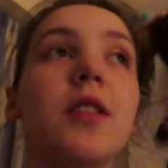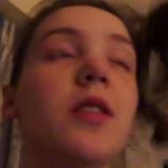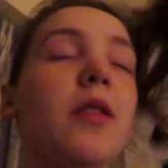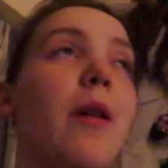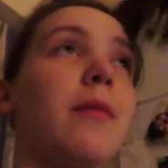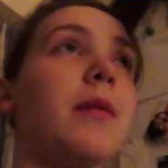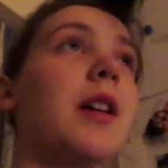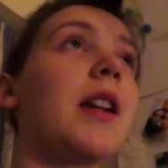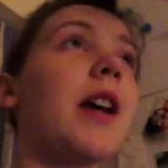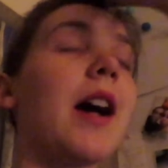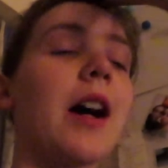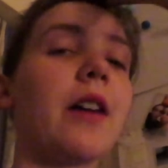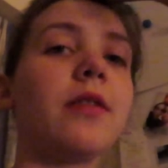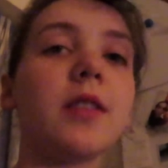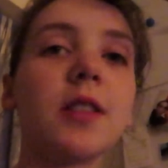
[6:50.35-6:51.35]
so I'm gonna
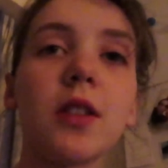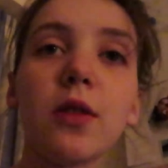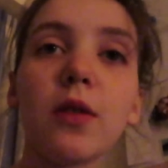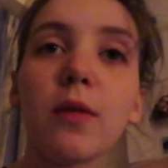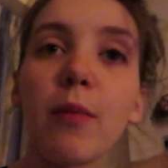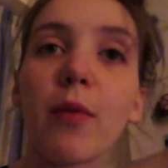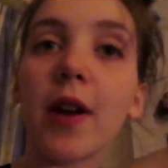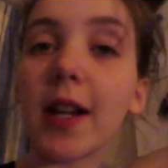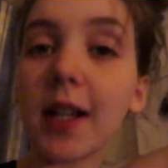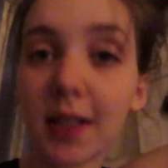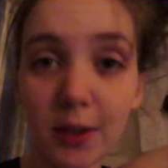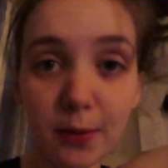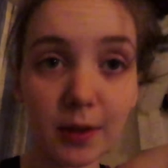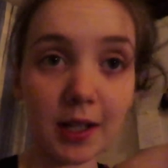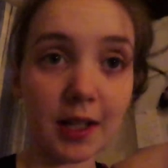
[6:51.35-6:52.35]
have to break
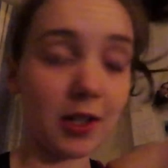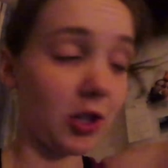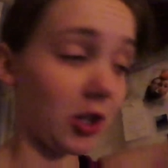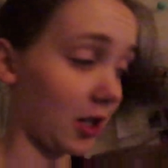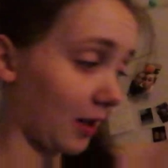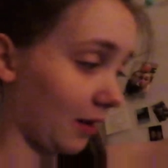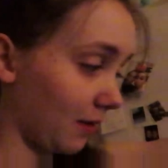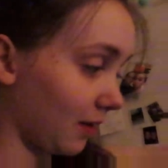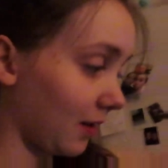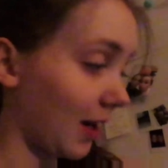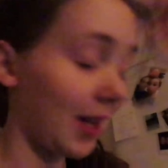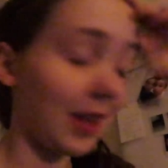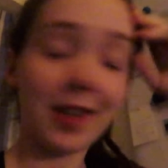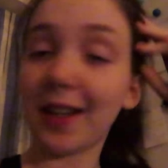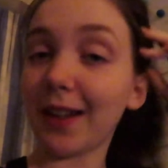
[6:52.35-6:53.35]
into a kitchen,
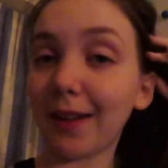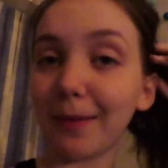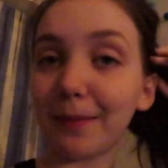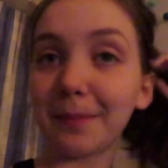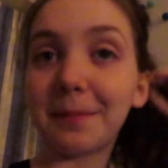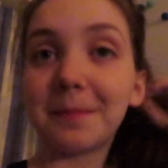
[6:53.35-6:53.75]
I think.